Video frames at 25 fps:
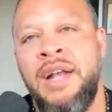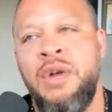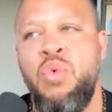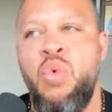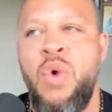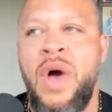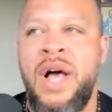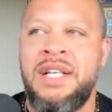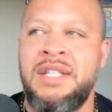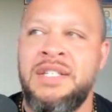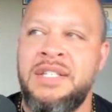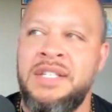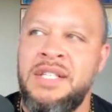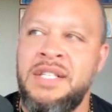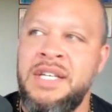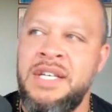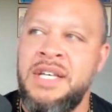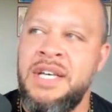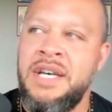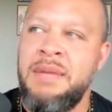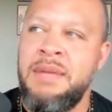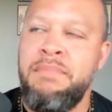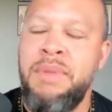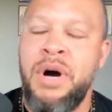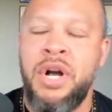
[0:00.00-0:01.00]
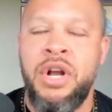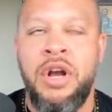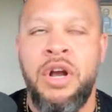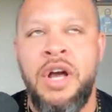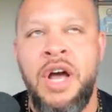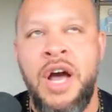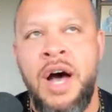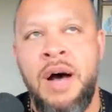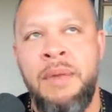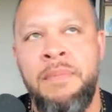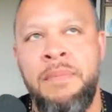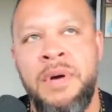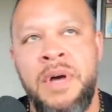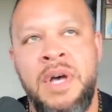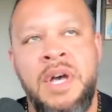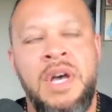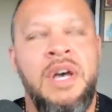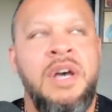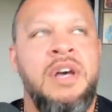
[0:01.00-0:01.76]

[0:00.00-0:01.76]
And Westley and Buttercup,